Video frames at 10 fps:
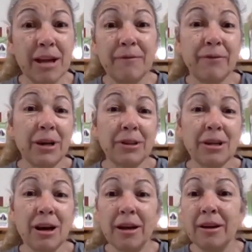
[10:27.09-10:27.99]
And
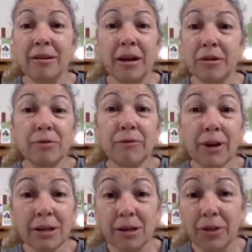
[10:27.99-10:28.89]
finally, I couldn't
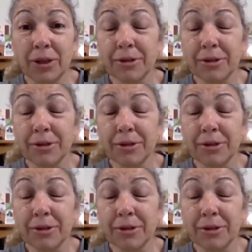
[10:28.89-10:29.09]
find anything.